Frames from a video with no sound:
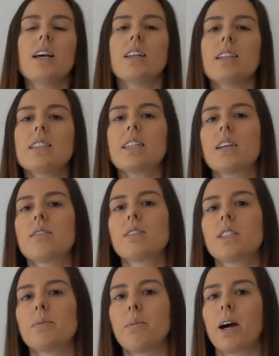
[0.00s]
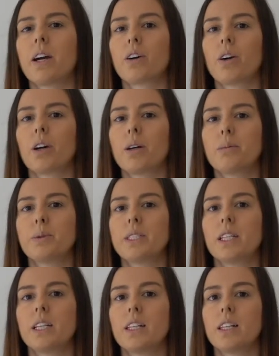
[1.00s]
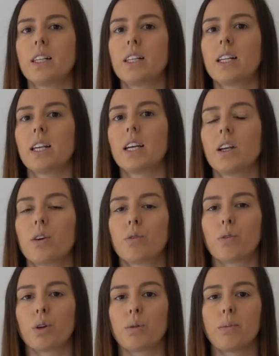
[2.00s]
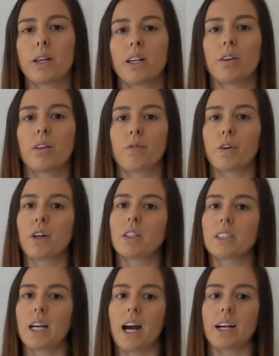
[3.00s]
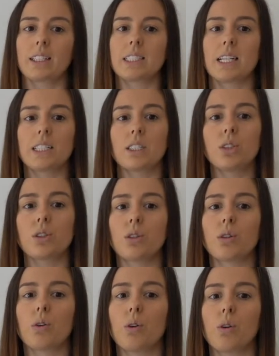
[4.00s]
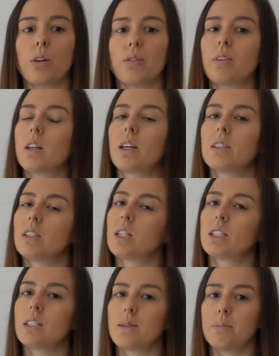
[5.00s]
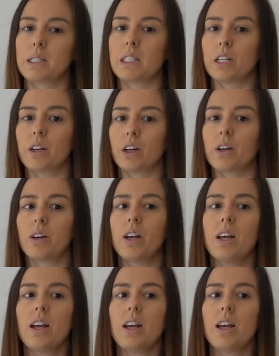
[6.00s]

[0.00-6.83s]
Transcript: this gives the microbes in the rumen first access to all of the ingested material,